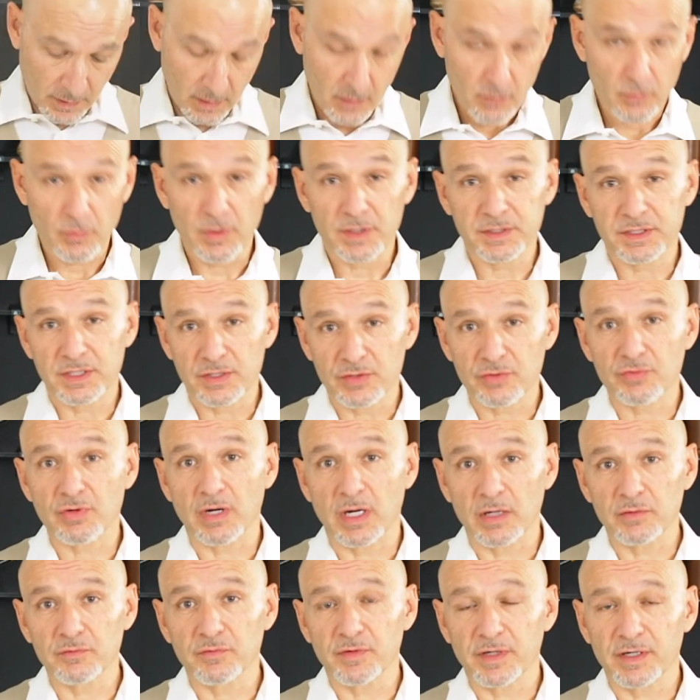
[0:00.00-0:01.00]
which is
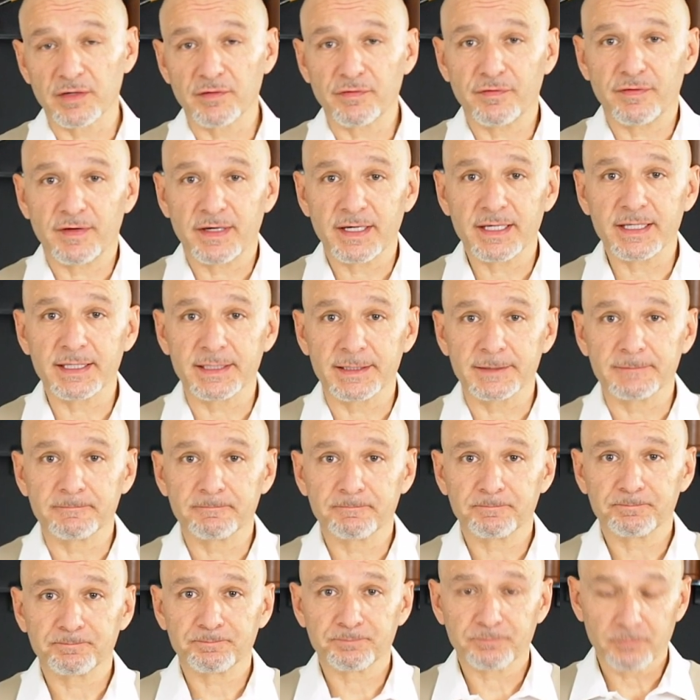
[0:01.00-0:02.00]
ground very fine,
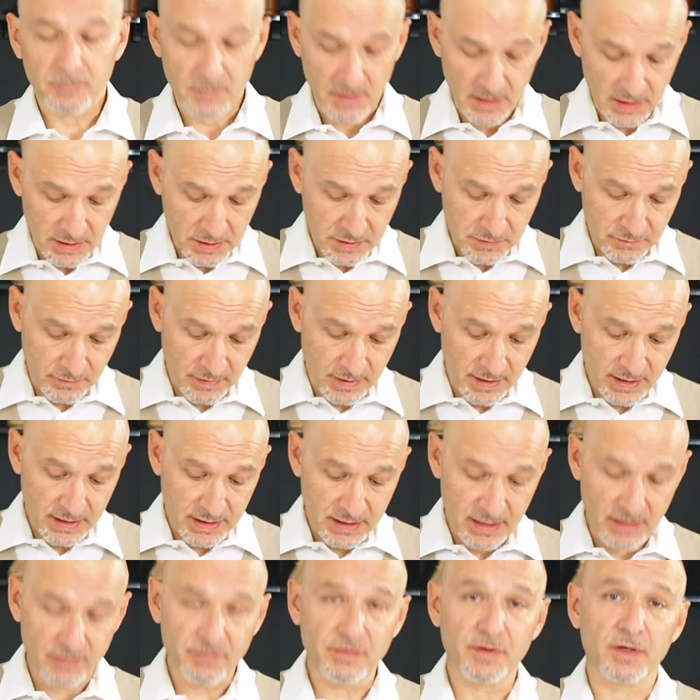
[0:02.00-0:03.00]
it's very
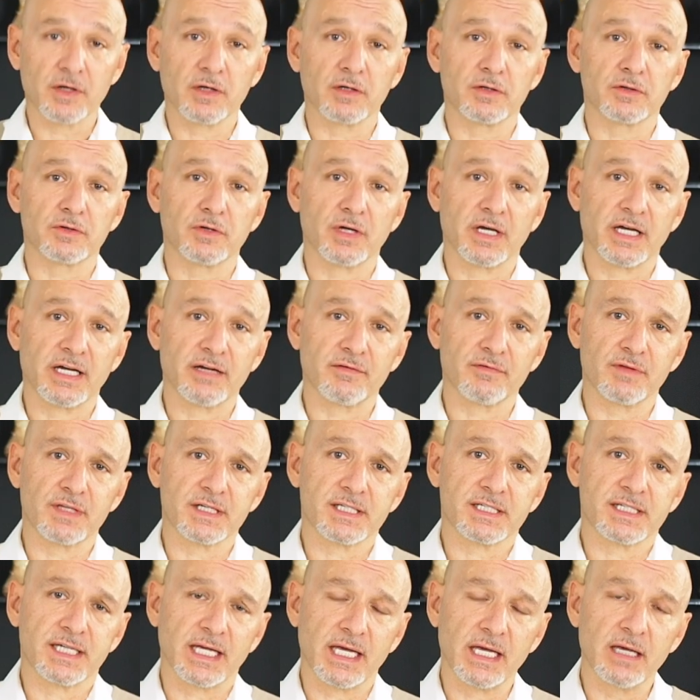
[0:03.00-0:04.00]
difficult to have the
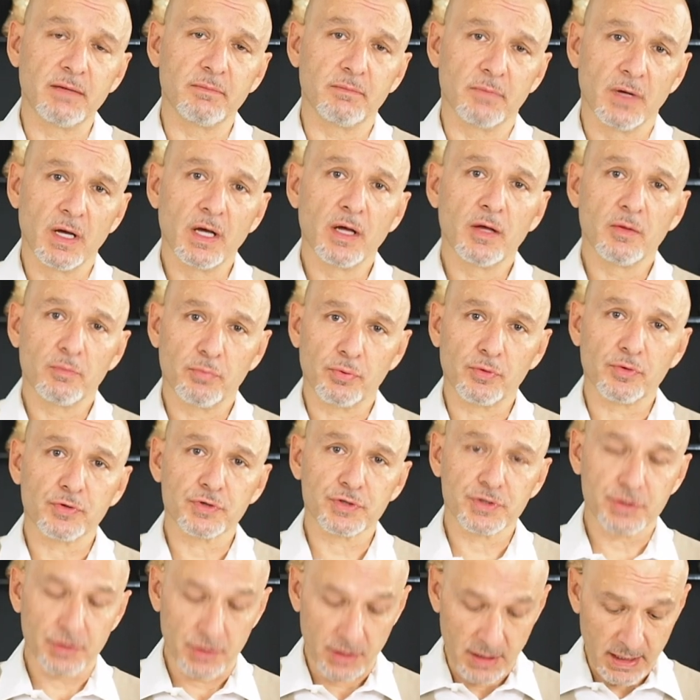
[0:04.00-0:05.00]
same
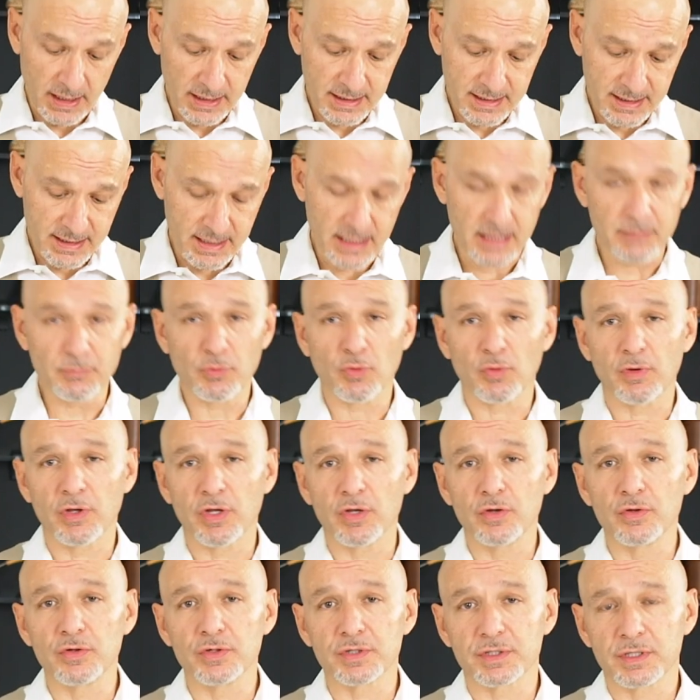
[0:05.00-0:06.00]
portion each time we
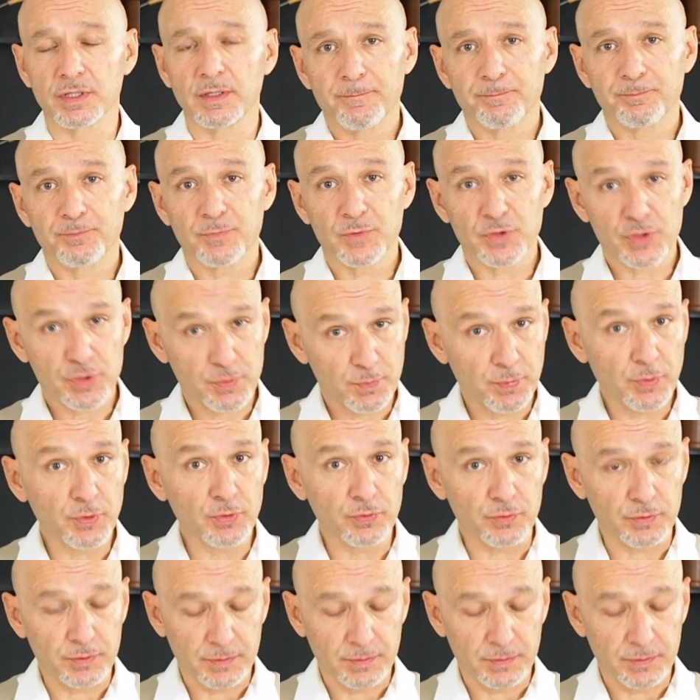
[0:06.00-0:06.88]
use the spoon.